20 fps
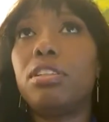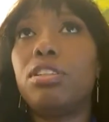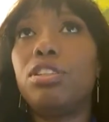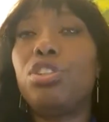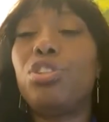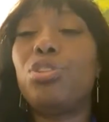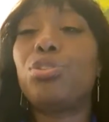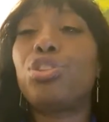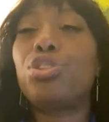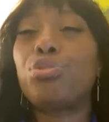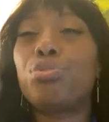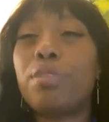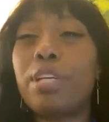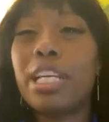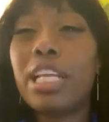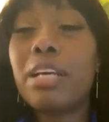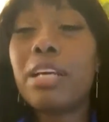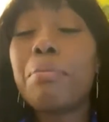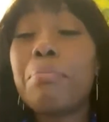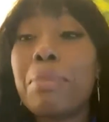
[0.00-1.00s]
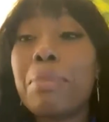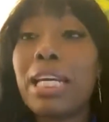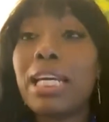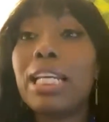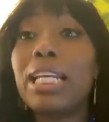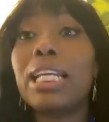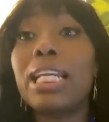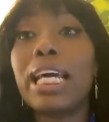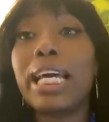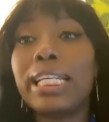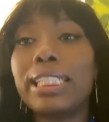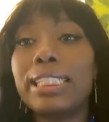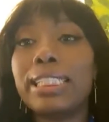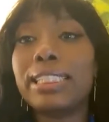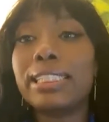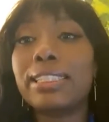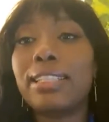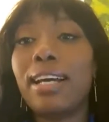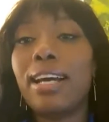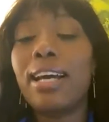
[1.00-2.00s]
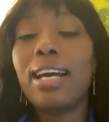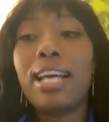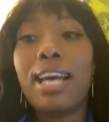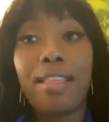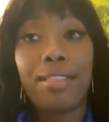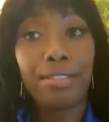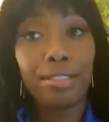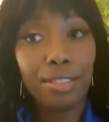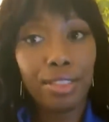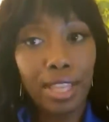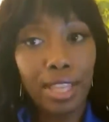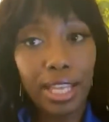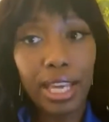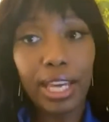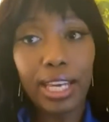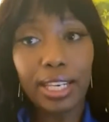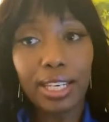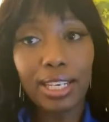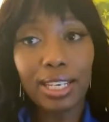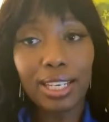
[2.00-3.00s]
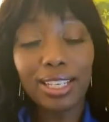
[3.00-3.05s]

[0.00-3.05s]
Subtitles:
you're treating me less than.